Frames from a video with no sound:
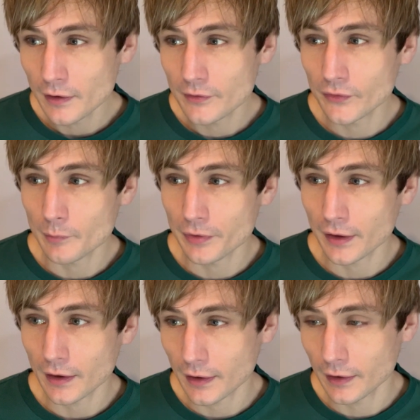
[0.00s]
So I'm
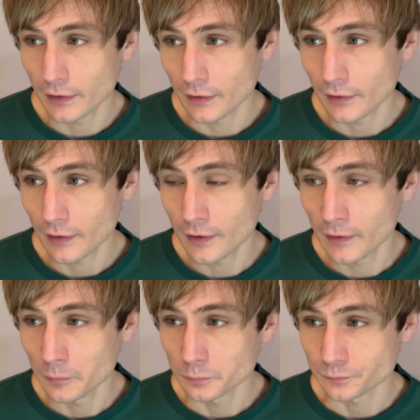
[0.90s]
thinking,
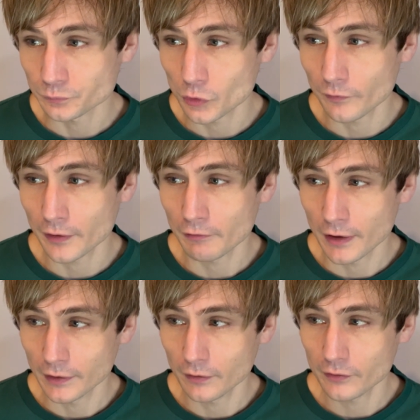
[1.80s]
what have I
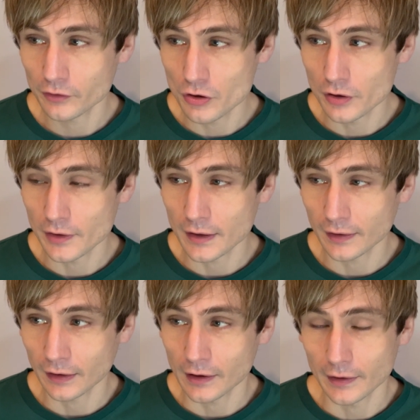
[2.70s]
read that's good in
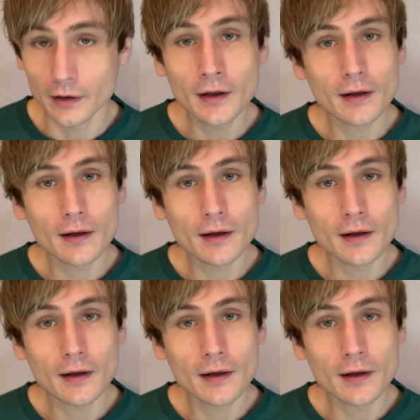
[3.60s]
that line?